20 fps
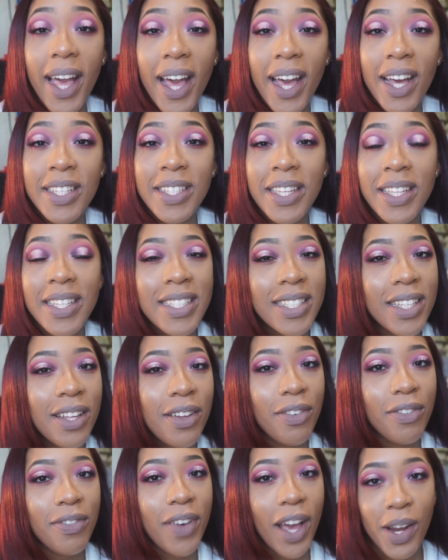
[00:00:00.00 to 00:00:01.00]
Guys, so this is
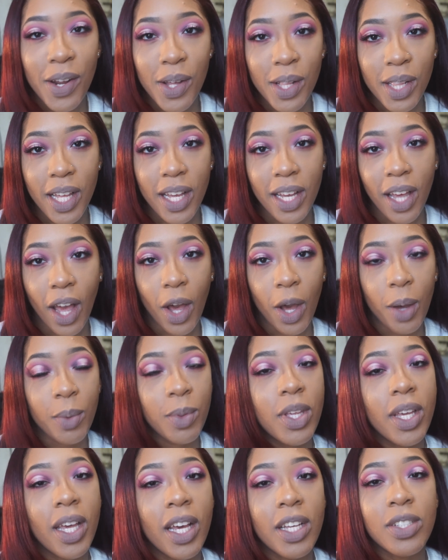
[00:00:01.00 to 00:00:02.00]
the final look. I hope
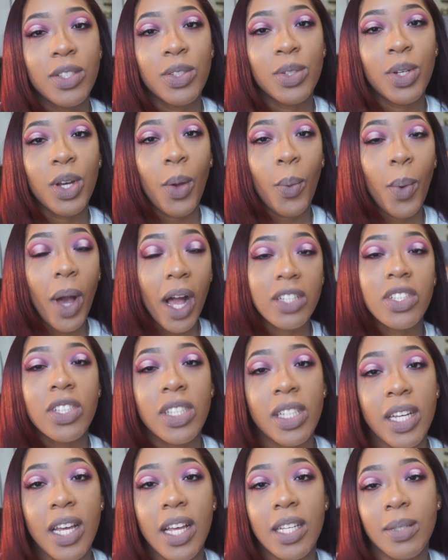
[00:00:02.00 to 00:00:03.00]
that you guys enjoyed
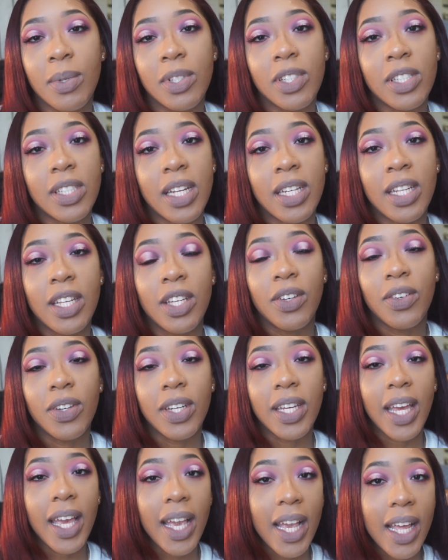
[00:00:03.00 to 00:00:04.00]
watching it as much as I did
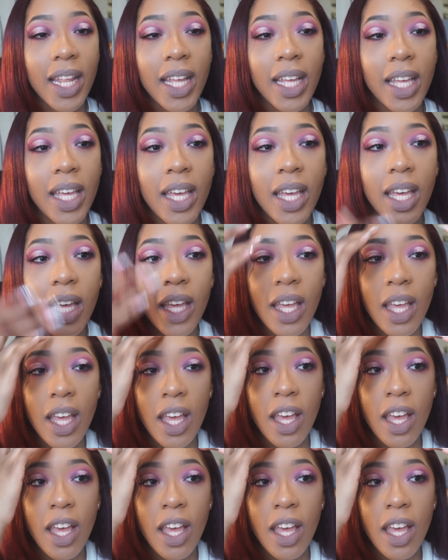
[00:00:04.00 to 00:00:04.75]
creating it.